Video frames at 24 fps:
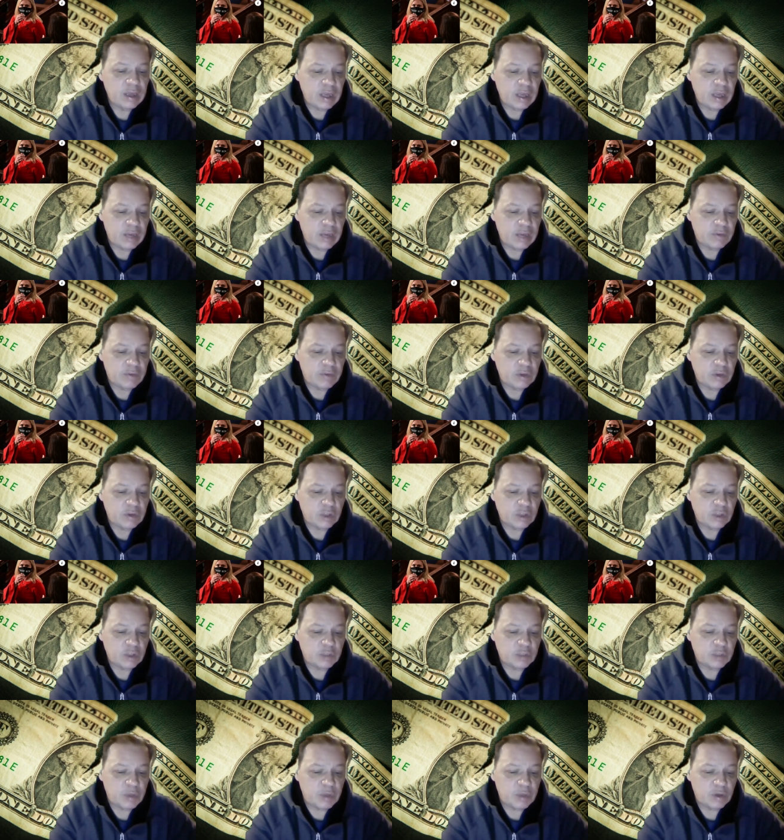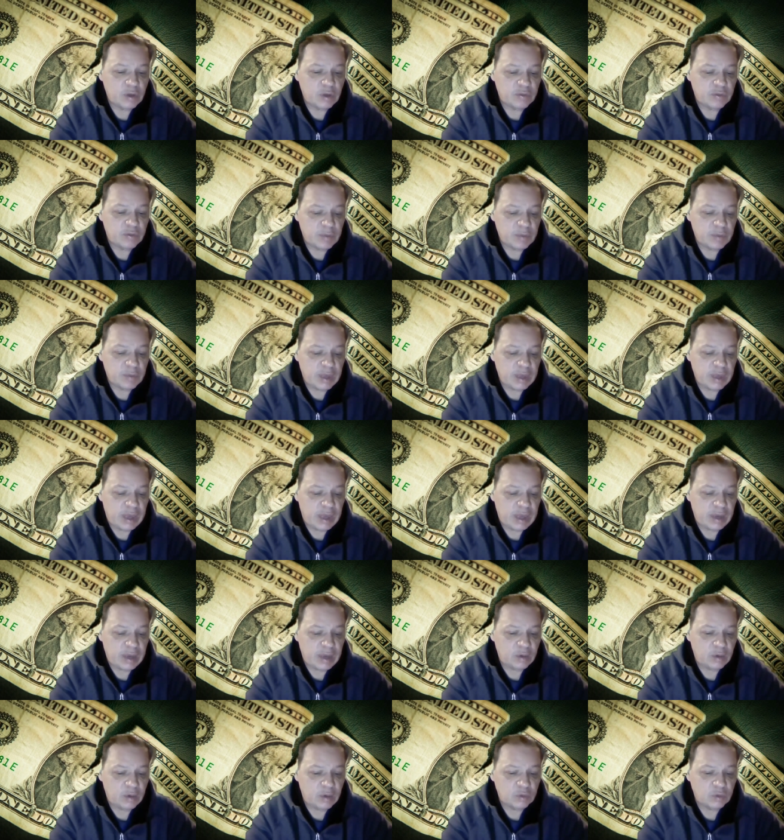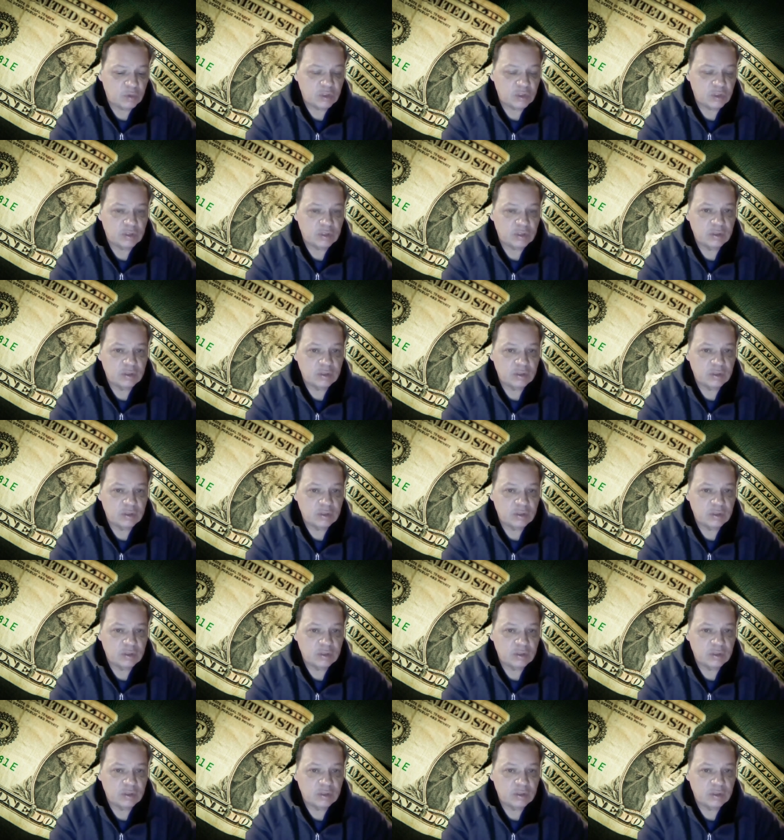effort to expel her from the House.